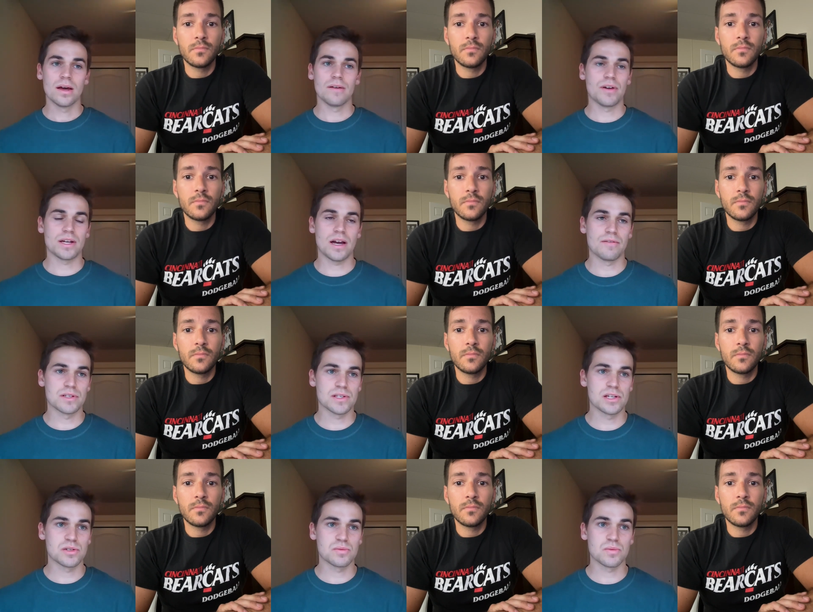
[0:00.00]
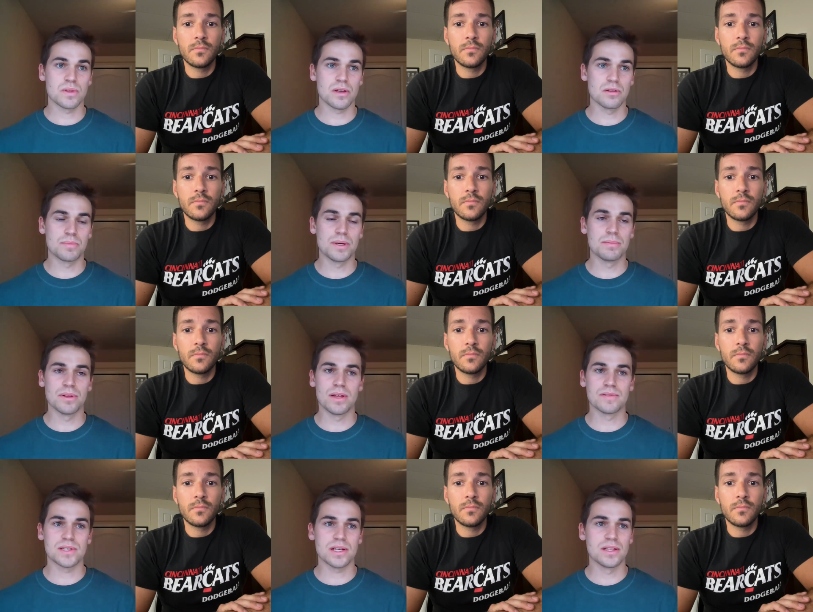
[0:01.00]
Speaker 1: I've had conversations with other people, and
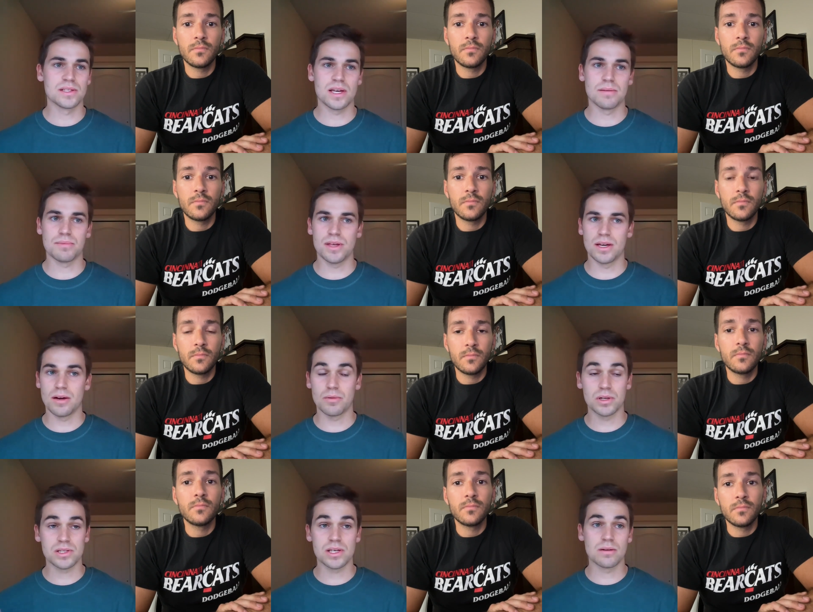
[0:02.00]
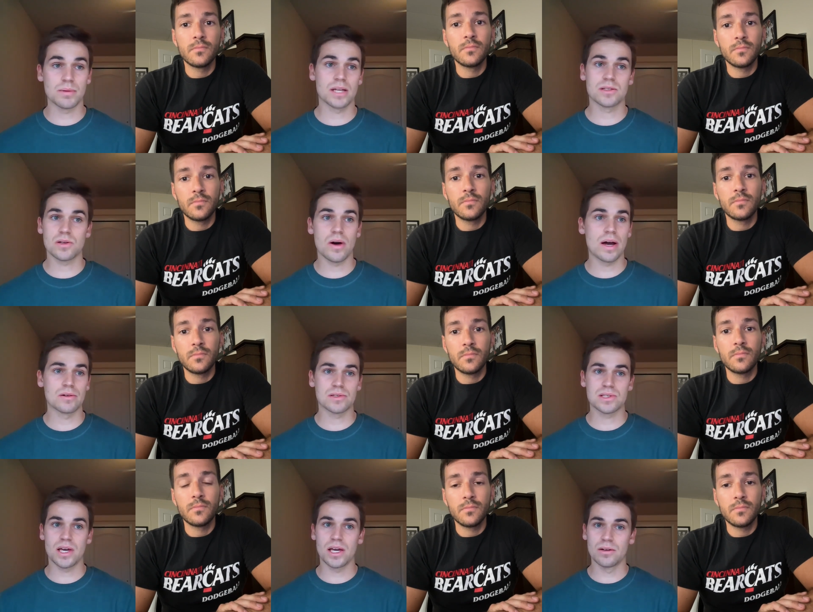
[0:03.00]
they've said the same thing. I want to see them against Ohio
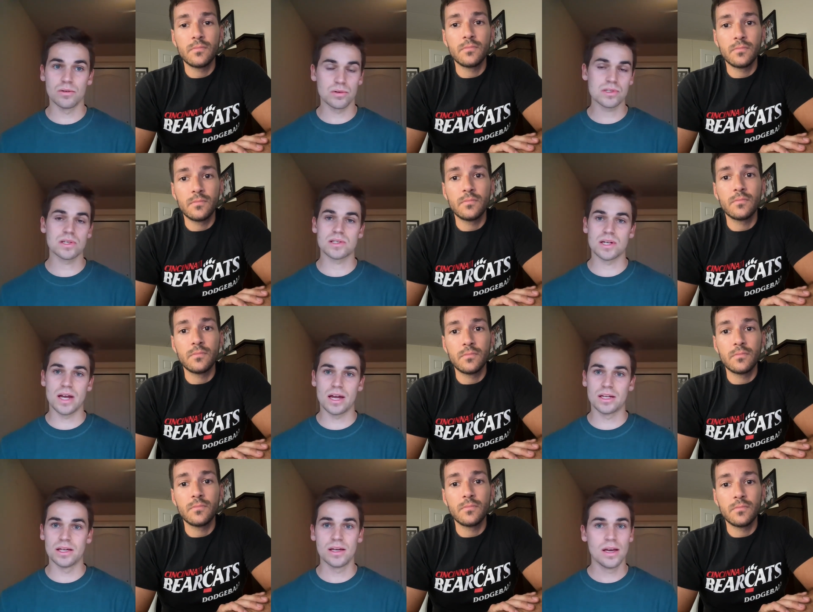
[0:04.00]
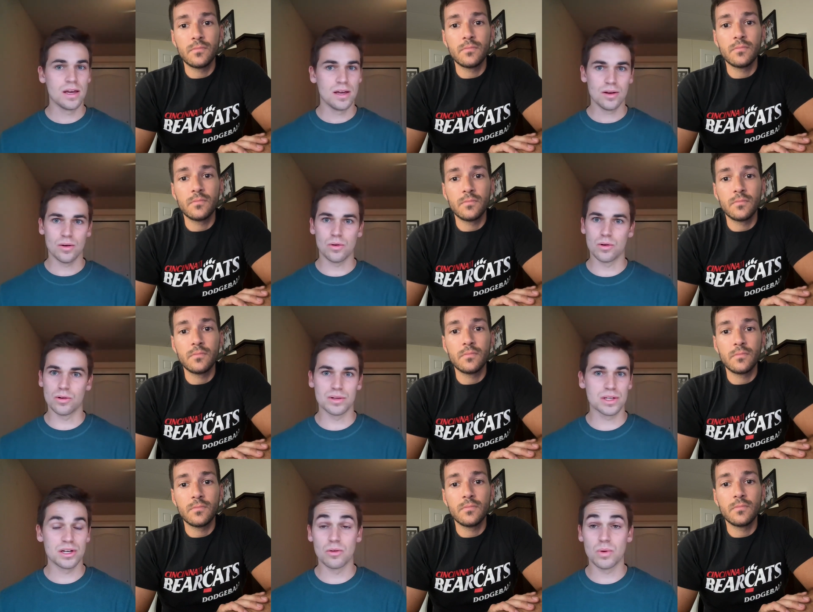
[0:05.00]
State or Cincinnati
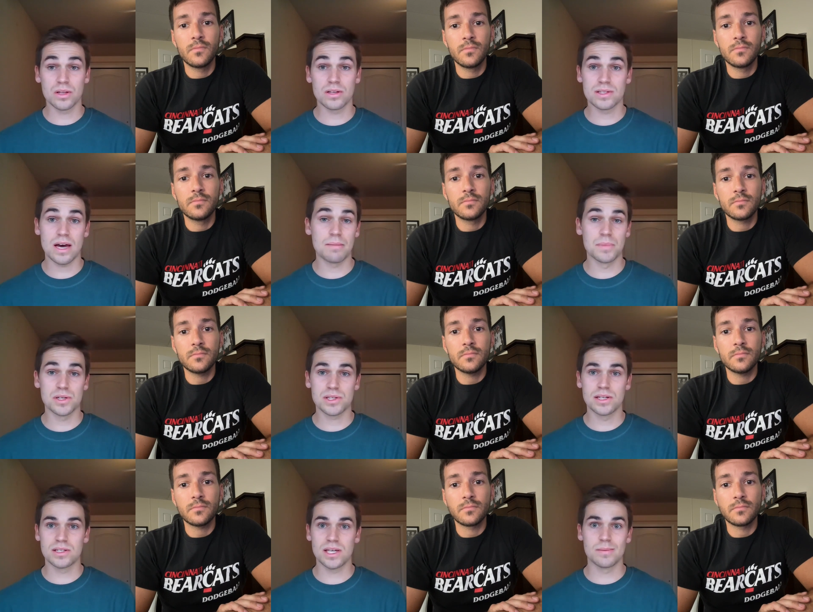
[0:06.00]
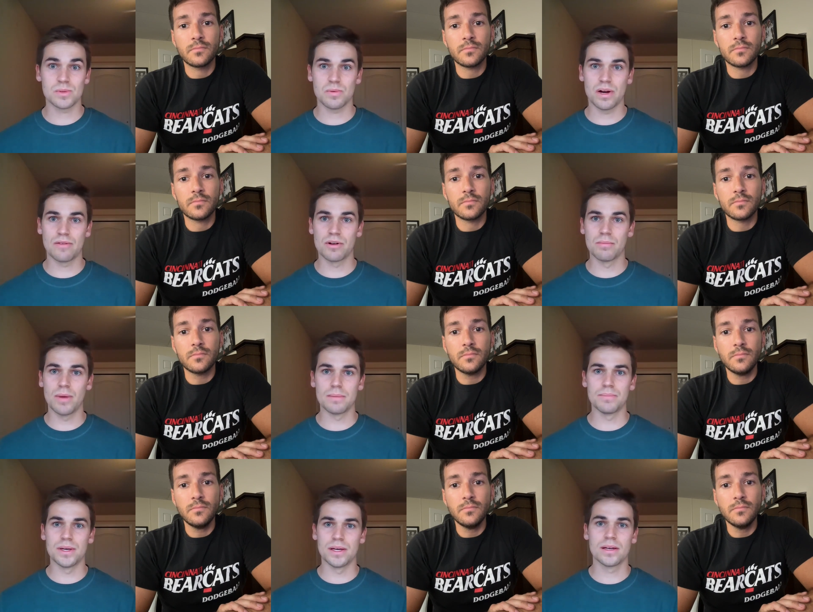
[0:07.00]
or you know one of the top Michigan teams, whatever it
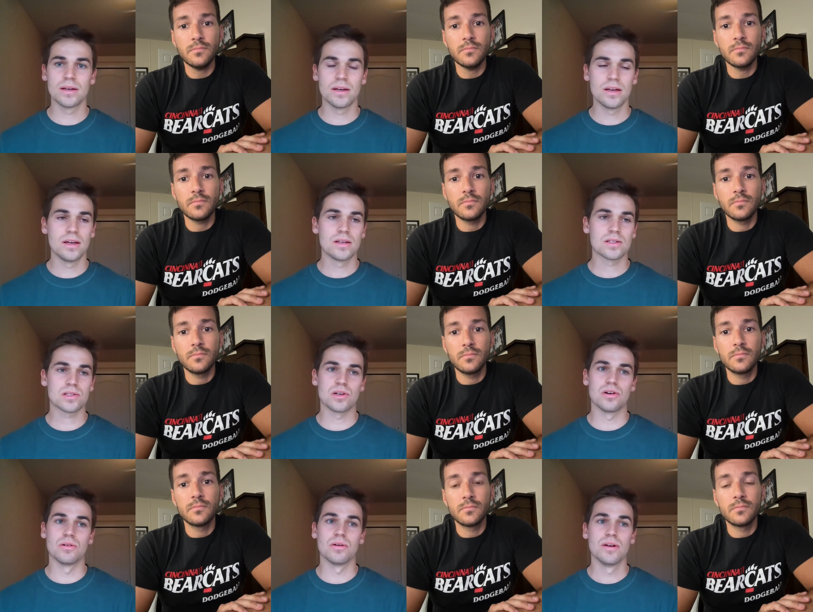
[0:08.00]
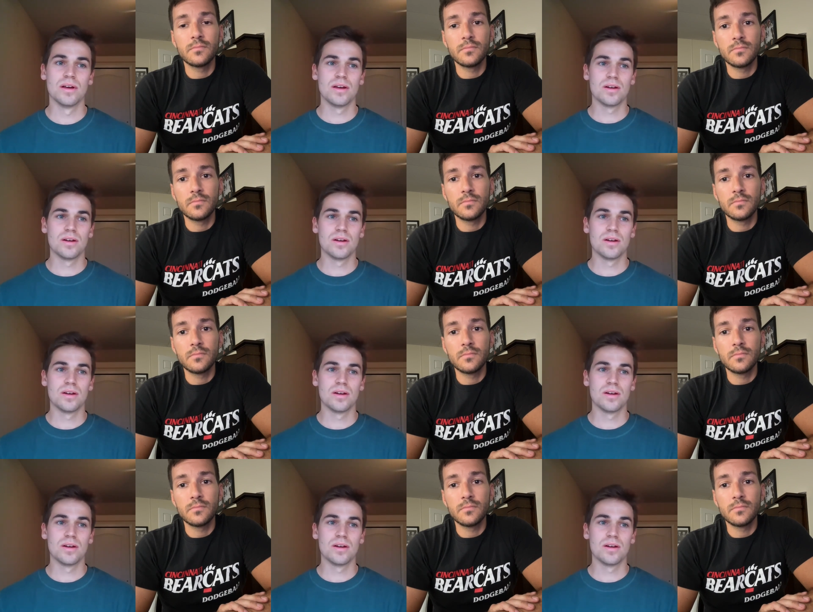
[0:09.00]
might be. So,